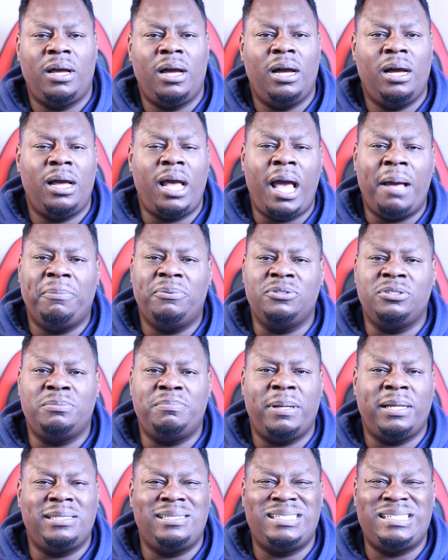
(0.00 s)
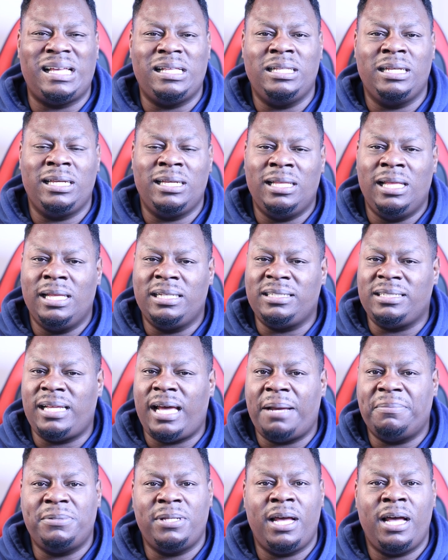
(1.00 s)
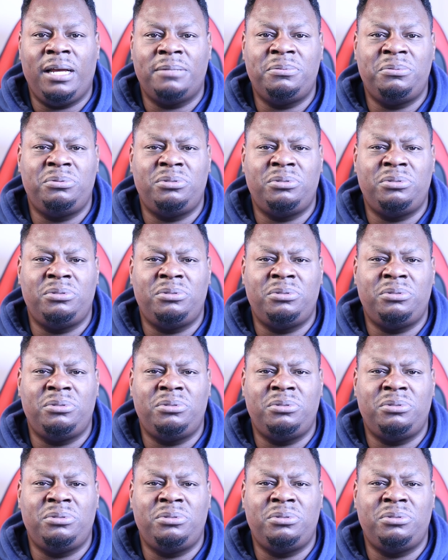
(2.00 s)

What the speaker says: Apple's best-selling laptops,